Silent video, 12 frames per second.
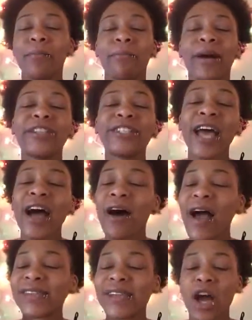my
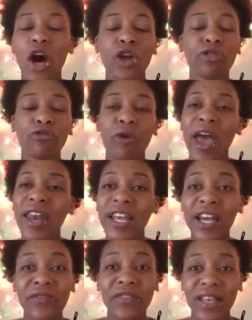child hasn't gone through
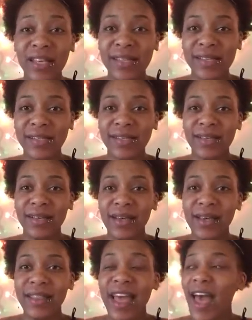any of this
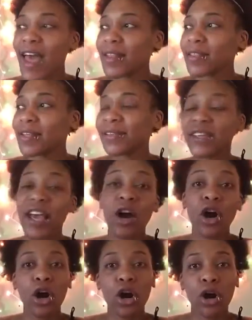that this
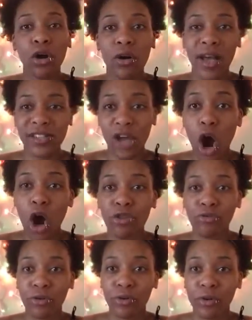young girl has
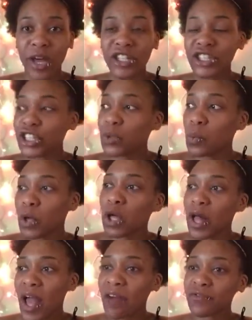gone through, and she
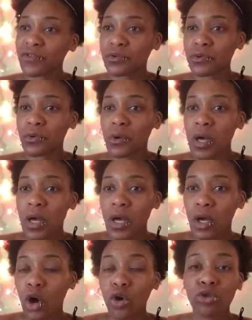will have to
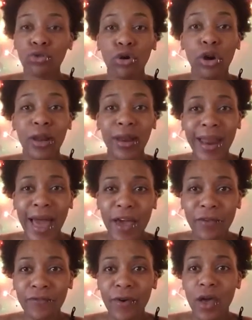go through her
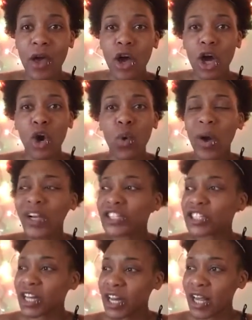life
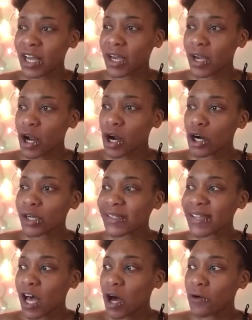questioning
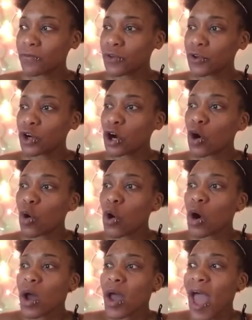herself, you know,